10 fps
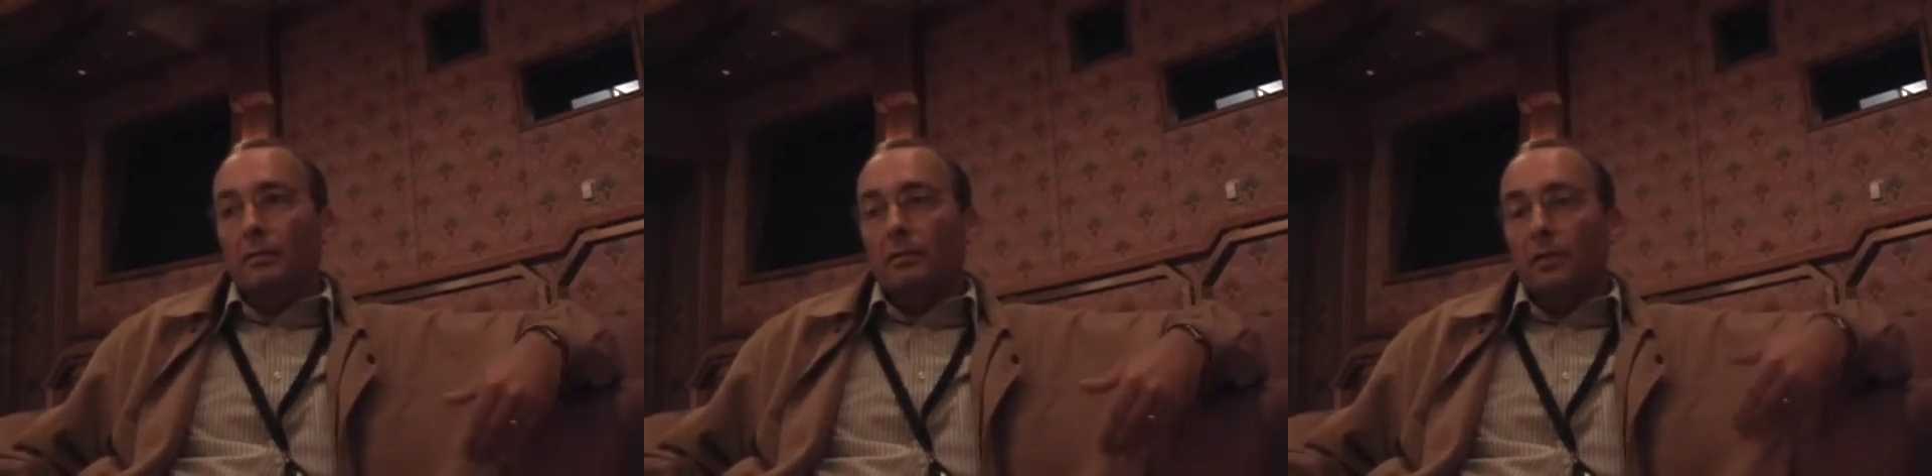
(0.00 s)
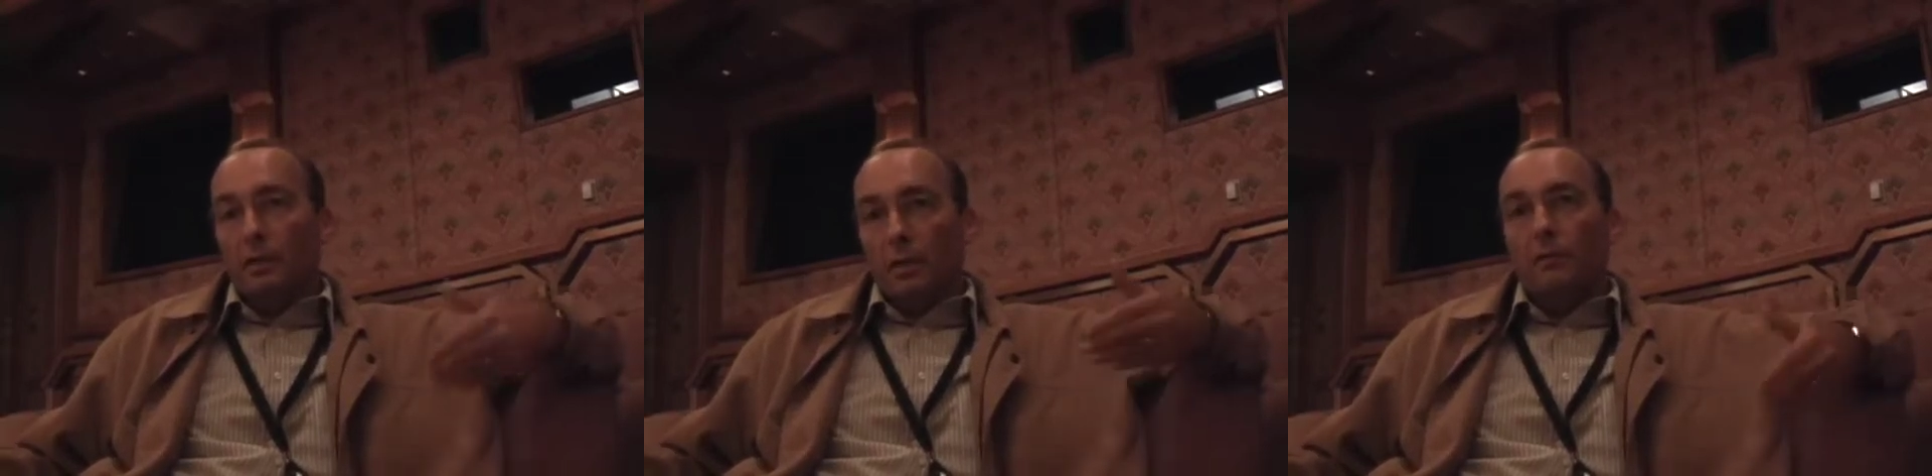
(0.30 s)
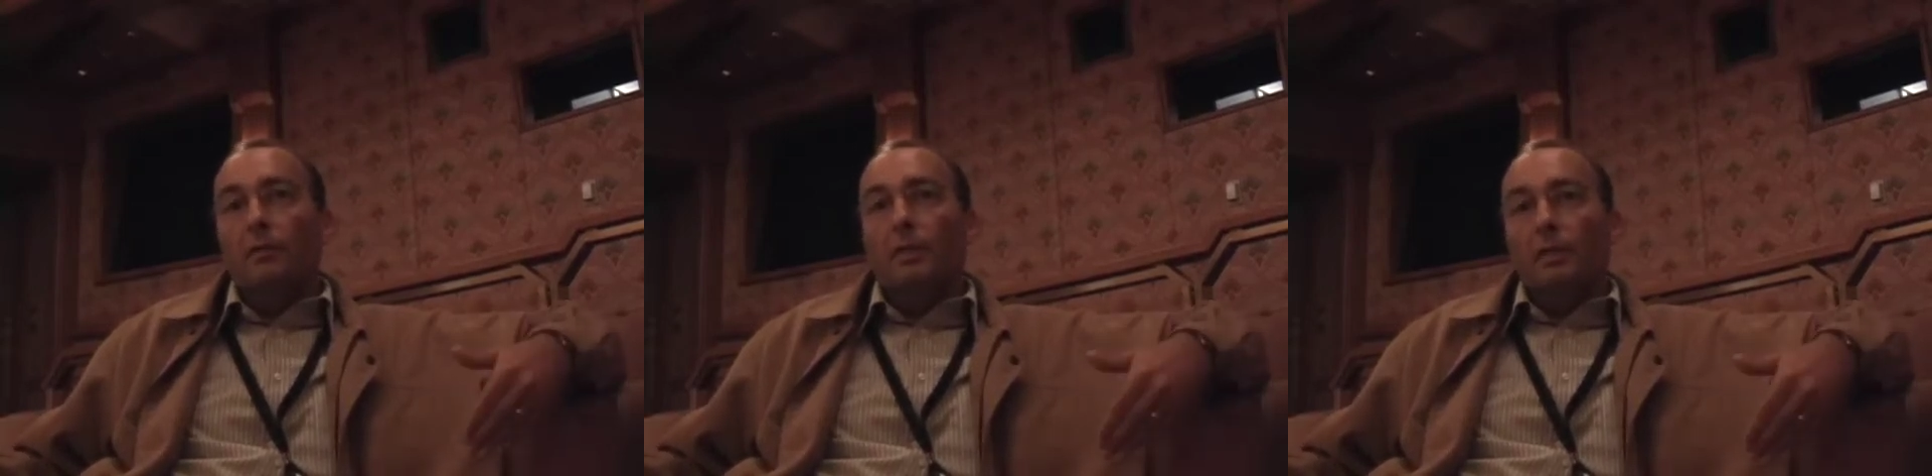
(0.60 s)
feel
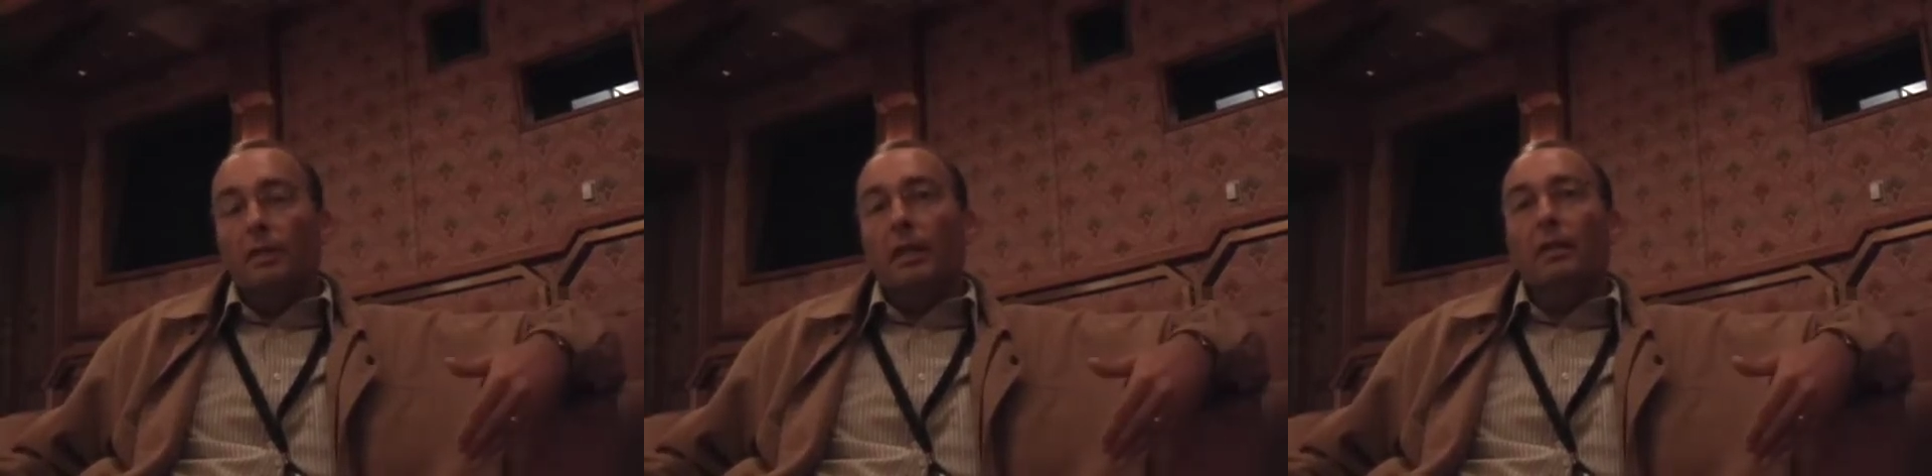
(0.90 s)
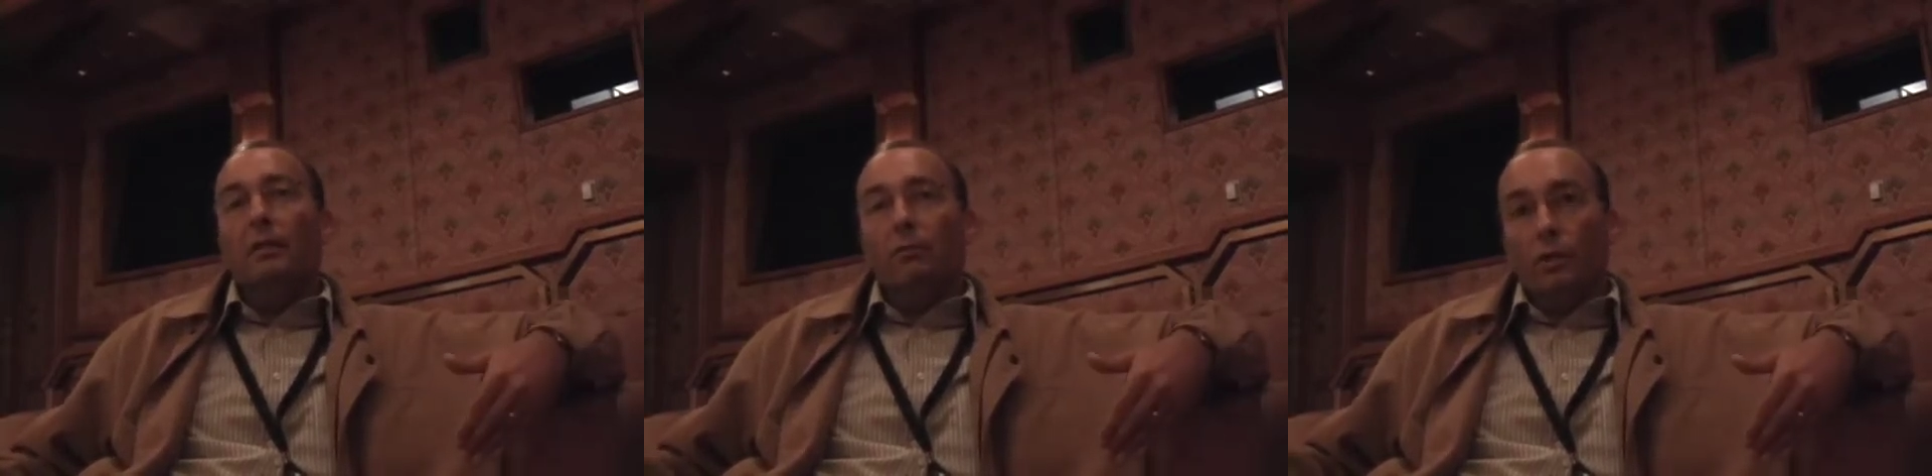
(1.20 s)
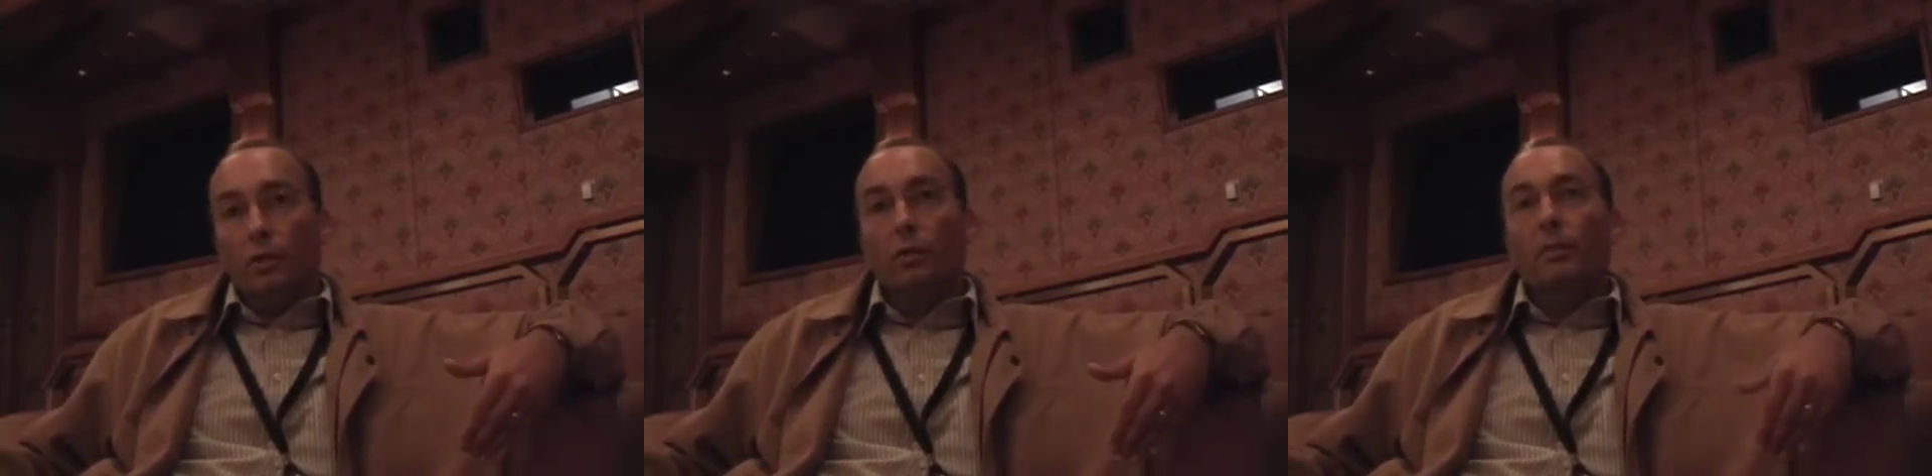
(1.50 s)
confident that they can
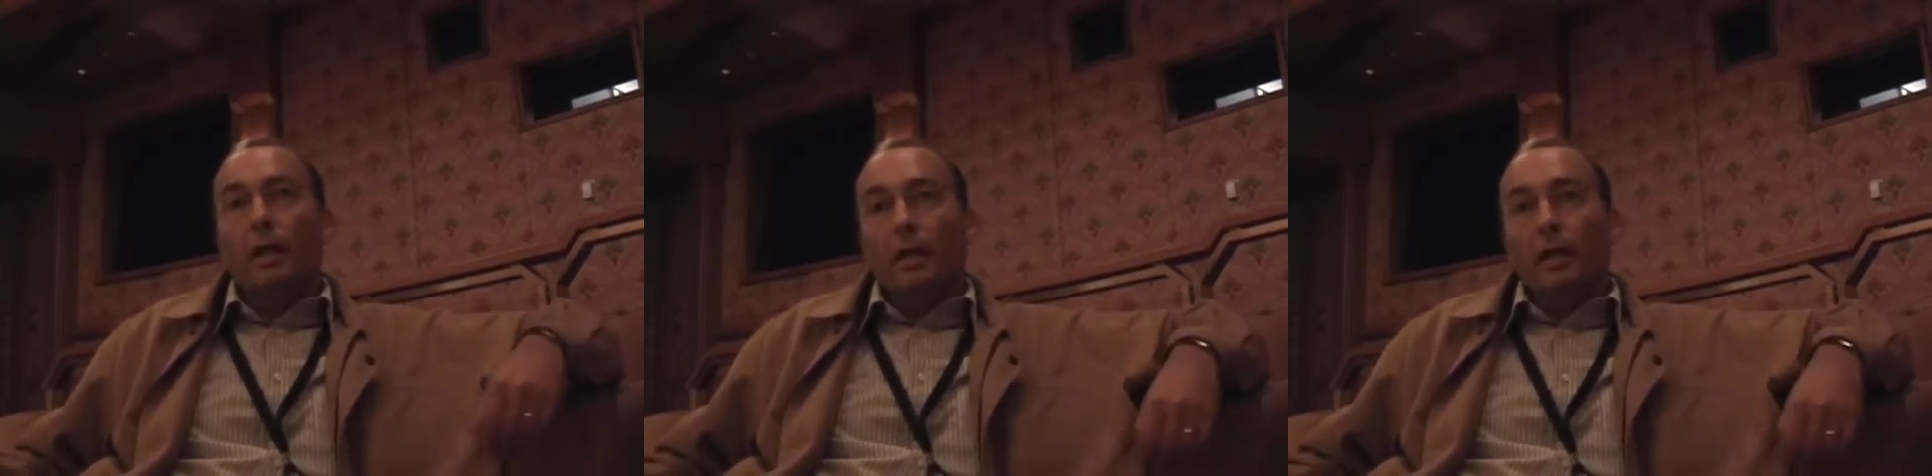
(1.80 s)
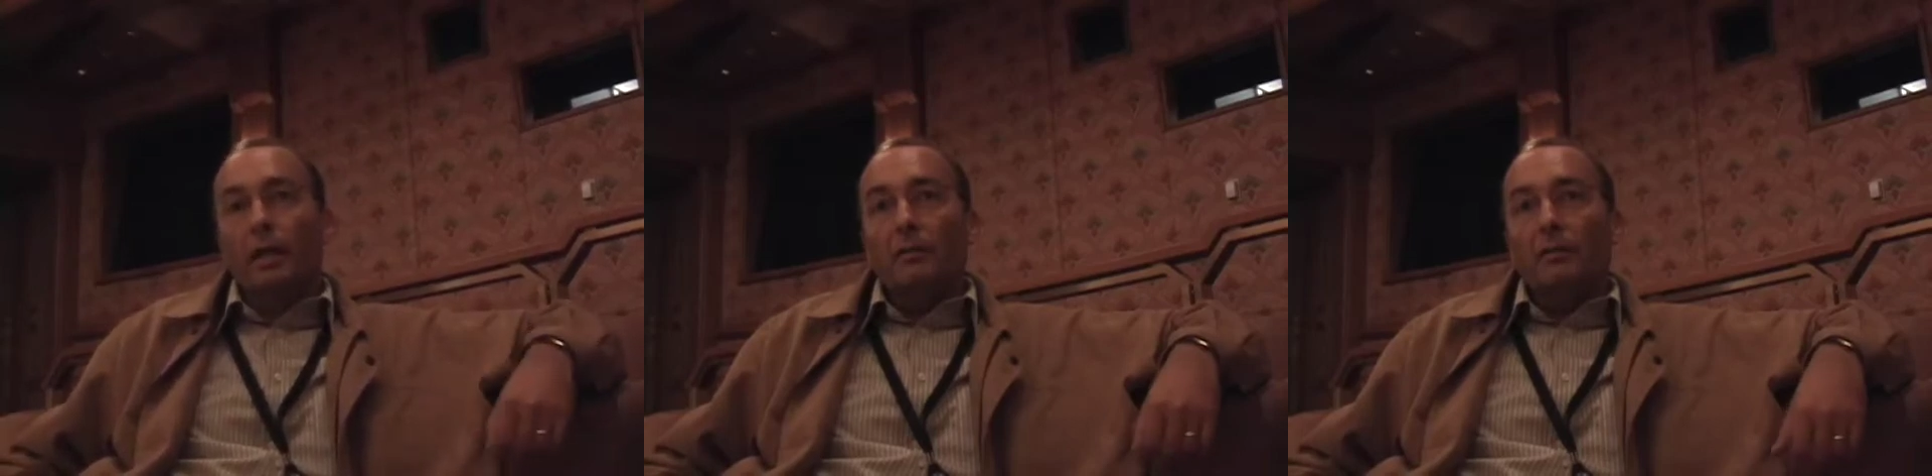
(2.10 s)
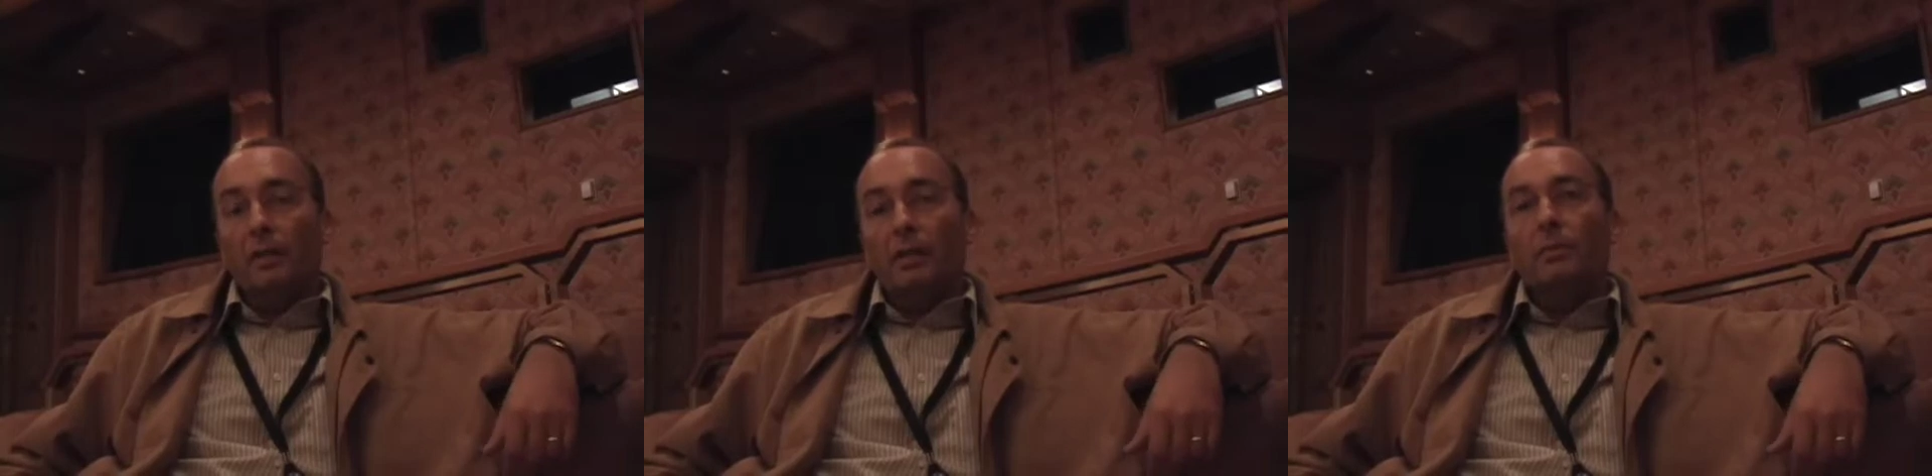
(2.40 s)
recoup that kind of
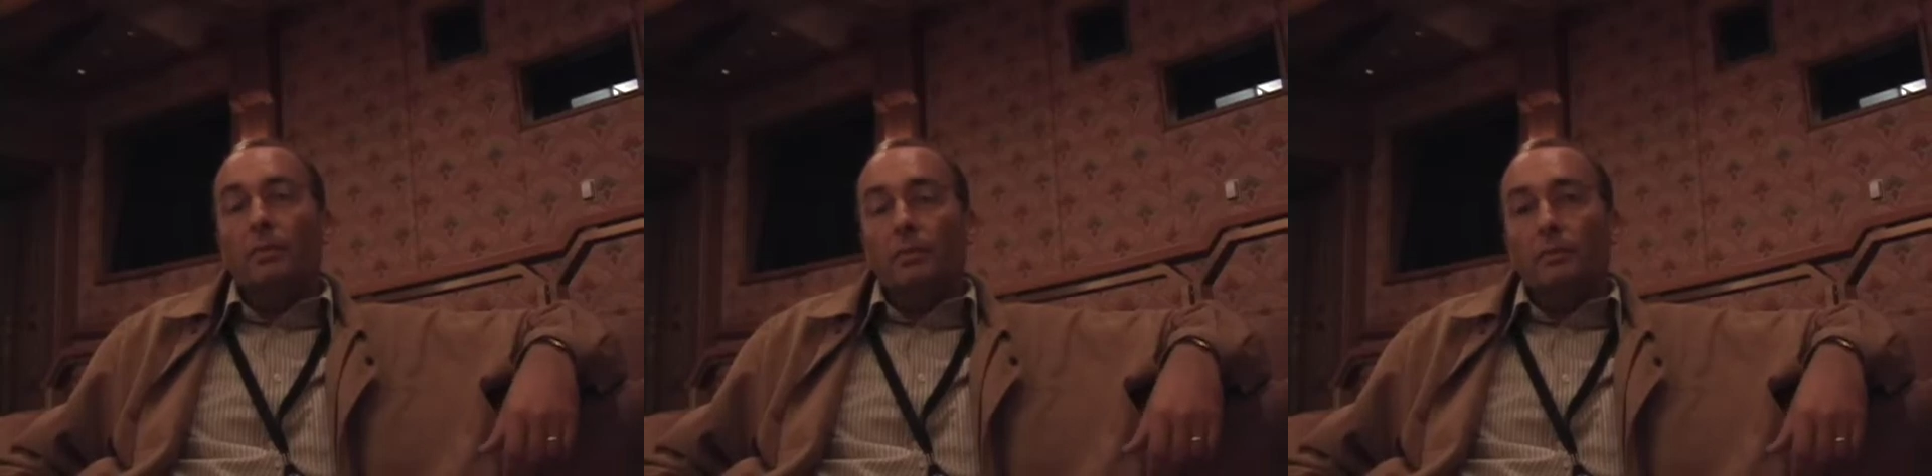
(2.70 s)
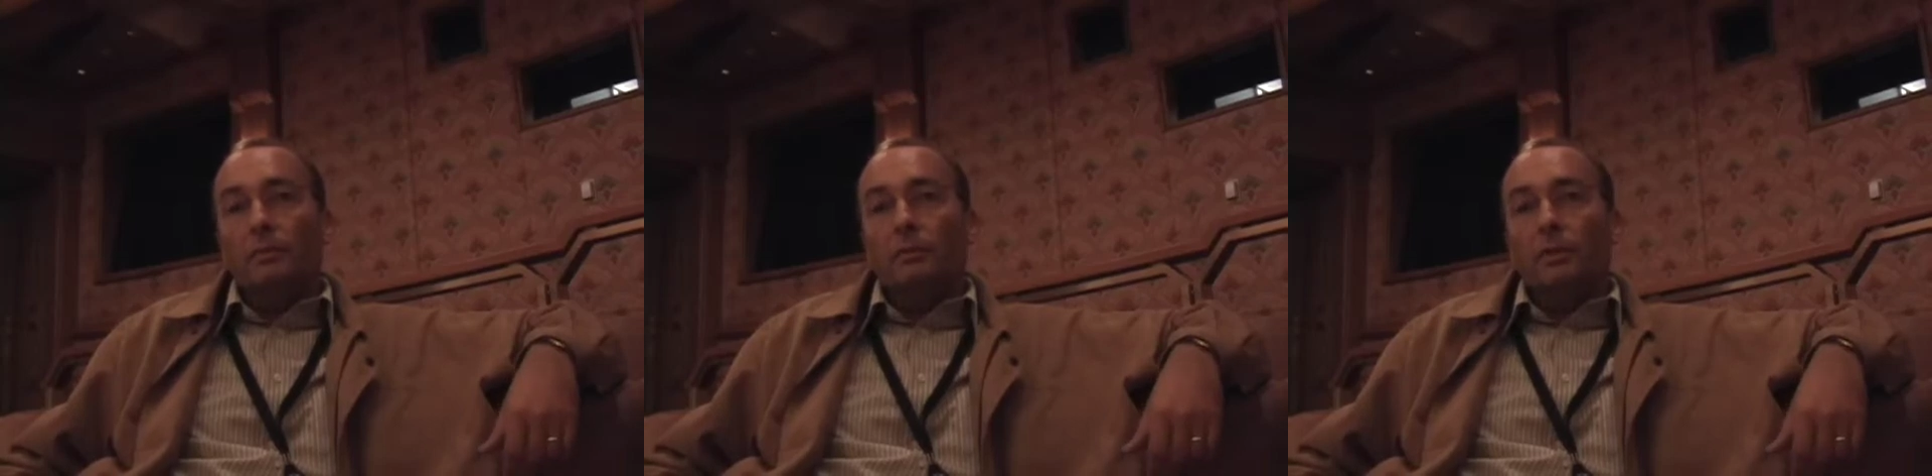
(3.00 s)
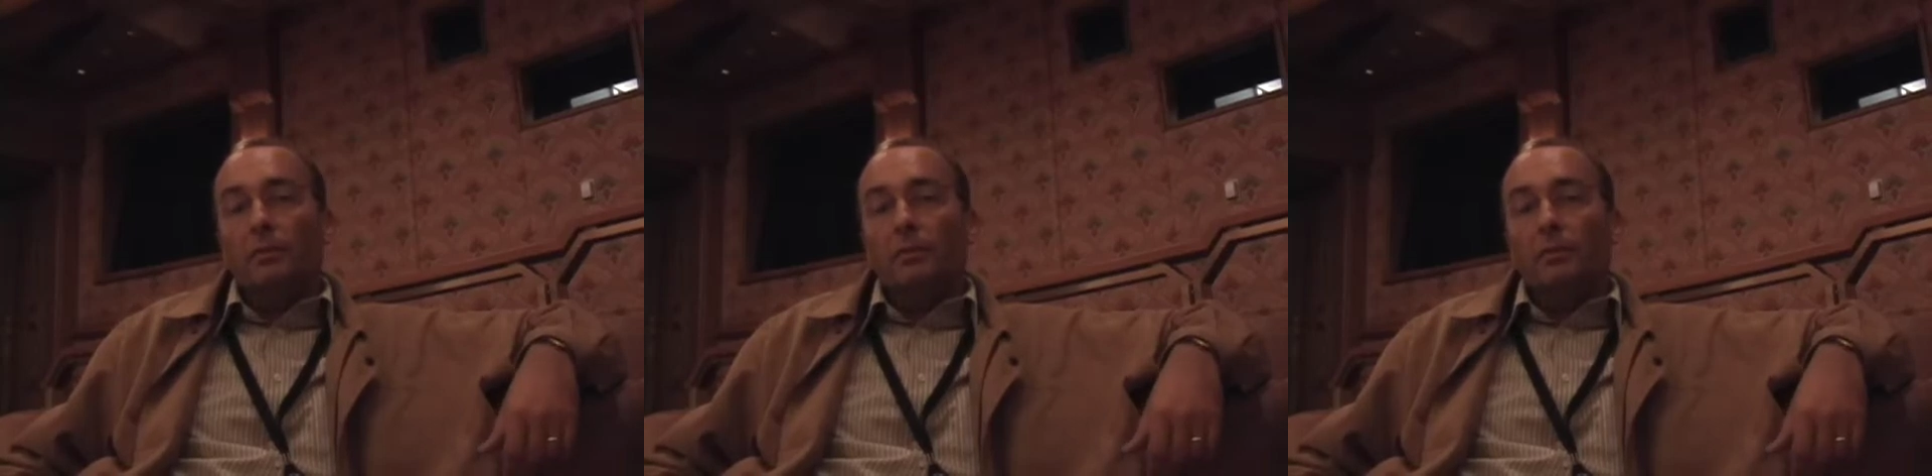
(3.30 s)
investment mm-hmm.